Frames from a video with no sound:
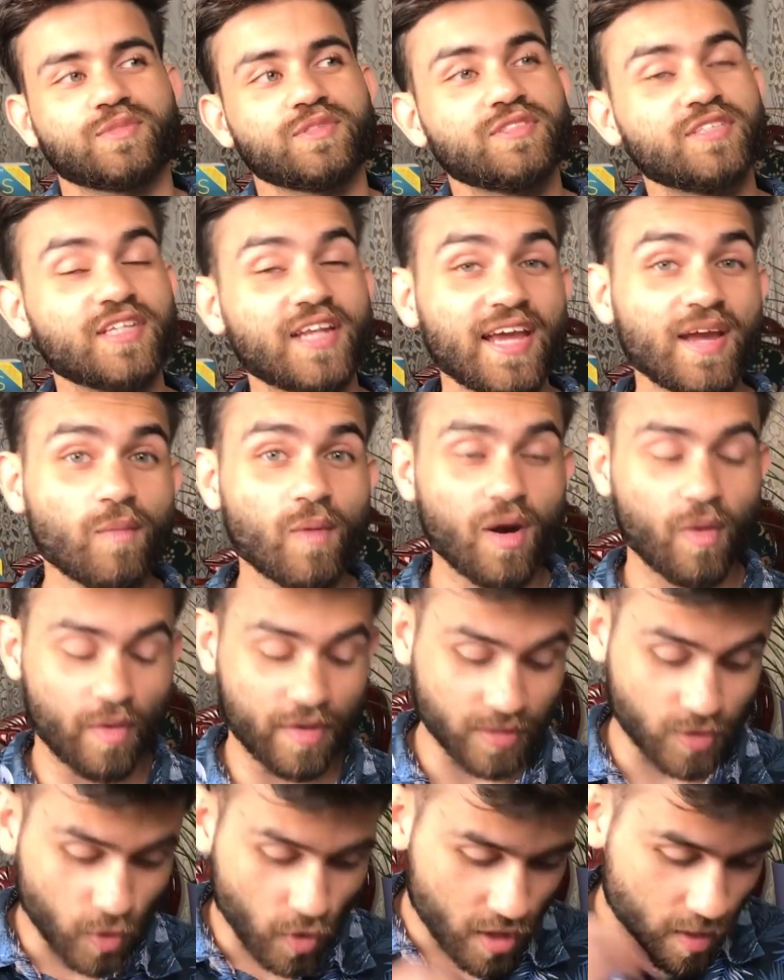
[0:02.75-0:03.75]
Today what I
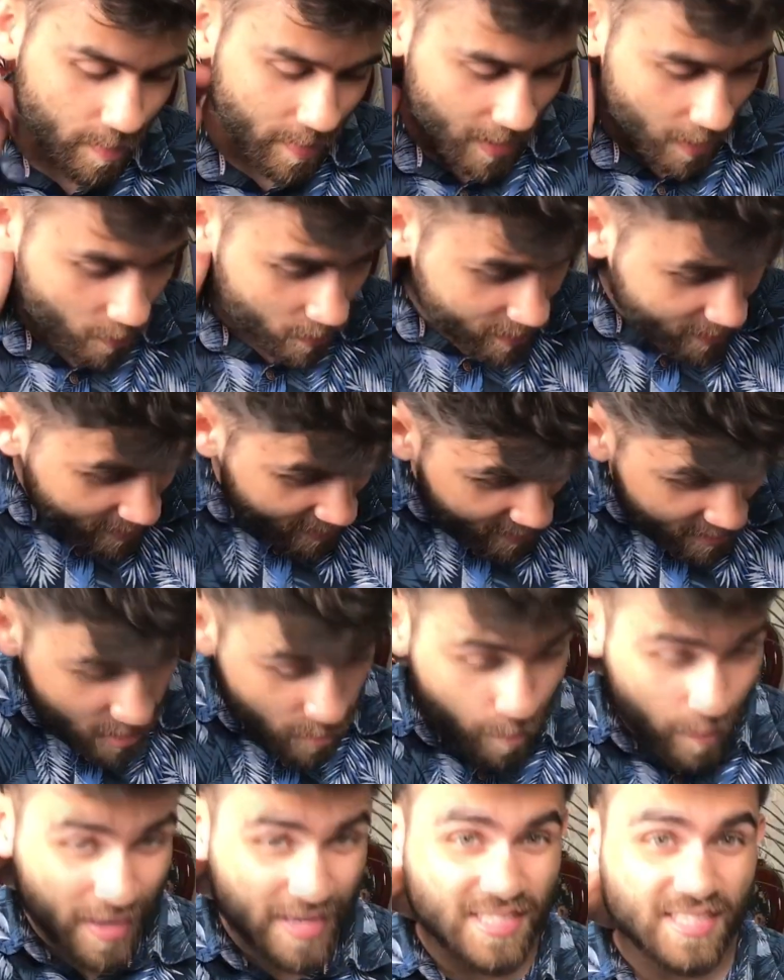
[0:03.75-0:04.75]
want to talk about is
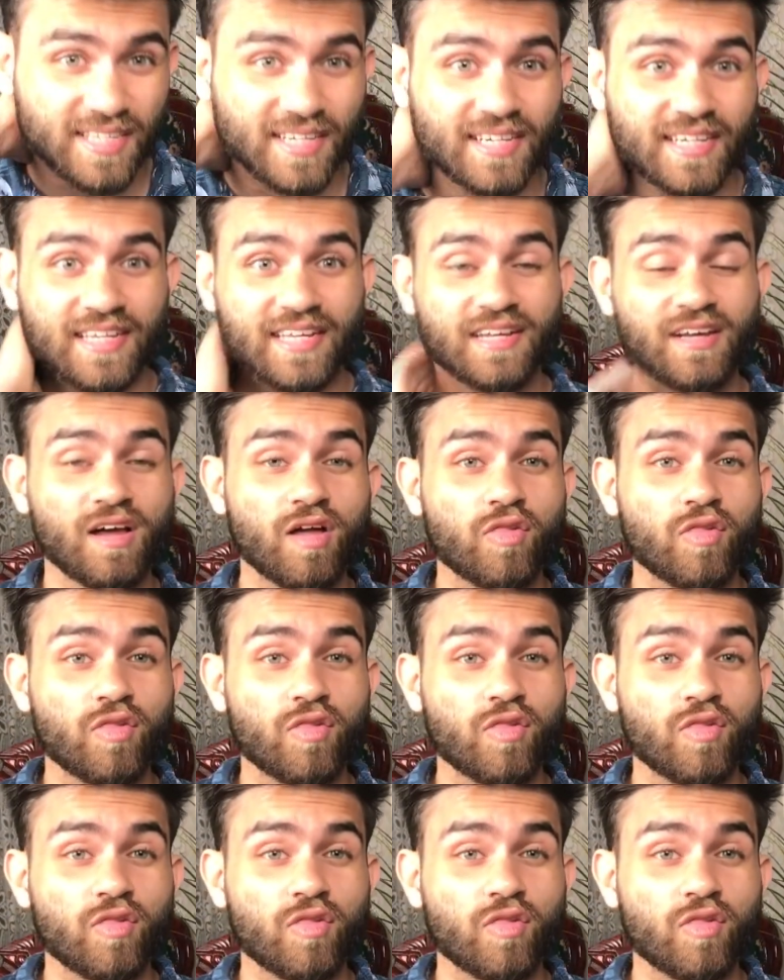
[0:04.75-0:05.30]
basically